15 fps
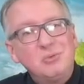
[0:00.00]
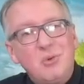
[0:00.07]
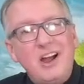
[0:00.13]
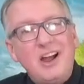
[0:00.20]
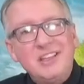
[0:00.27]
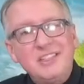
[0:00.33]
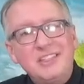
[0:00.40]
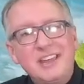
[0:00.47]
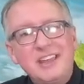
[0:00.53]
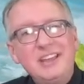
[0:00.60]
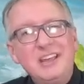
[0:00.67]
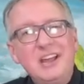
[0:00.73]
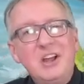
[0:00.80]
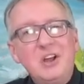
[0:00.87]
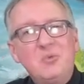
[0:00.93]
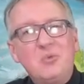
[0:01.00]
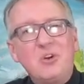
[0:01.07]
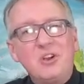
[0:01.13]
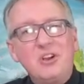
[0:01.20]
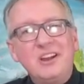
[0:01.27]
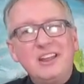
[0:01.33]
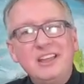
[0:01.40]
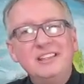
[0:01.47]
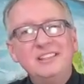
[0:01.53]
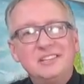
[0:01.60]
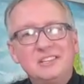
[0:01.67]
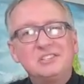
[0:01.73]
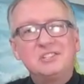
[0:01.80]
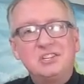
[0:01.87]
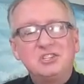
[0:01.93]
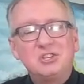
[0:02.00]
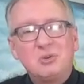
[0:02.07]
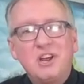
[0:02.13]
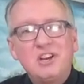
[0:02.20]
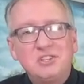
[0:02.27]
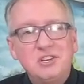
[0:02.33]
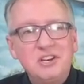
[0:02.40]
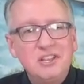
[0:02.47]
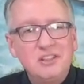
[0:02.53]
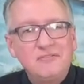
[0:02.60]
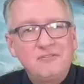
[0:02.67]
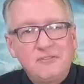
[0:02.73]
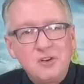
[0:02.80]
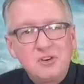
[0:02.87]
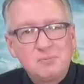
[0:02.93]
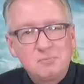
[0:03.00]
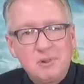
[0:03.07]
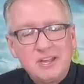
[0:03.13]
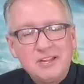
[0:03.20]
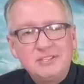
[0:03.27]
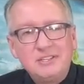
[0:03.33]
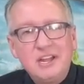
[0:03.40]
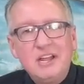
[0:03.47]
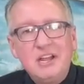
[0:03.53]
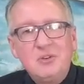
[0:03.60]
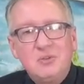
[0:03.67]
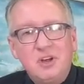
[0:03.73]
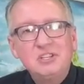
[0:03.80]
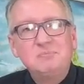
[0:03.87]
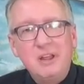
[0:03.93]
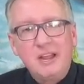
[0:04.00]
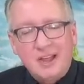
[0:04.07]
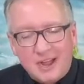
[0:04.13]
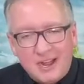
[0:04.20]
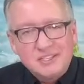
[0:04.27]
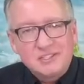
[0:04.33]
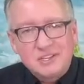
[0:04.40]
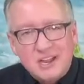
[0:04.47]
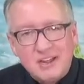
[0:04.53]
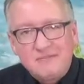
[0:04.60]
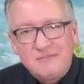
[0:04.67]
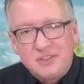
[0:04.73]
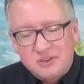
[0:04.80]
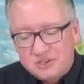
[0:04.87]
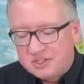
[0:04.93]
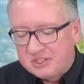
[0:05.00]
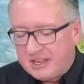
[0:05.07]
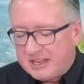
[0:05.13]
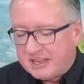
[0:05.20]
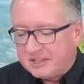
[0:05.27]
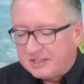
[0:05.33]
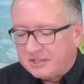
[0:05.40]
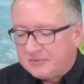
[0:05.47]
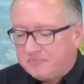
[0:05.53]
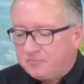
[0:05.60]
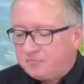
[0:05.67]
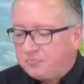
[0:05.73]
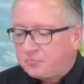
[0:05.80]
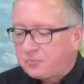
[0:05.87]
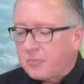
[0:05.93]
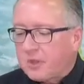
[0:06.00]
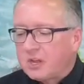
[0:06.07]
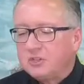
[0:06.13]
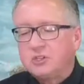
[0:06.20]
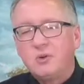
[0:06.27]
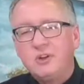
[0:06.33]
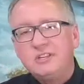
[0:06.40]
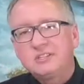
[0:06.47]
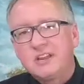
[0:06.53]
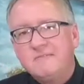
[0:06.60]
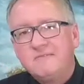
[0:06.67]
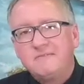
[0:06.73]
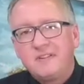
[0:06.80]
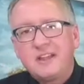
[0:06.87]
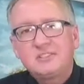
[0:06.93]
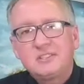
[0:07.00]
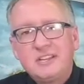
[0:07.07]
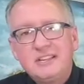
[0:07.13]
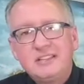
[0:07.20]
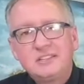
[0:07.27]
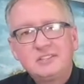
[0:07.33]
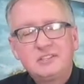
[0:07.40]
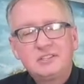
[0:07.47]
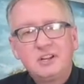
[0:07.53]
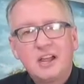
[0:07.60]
why they were in this situation in the first place, was because of their sins. So he's confessing this to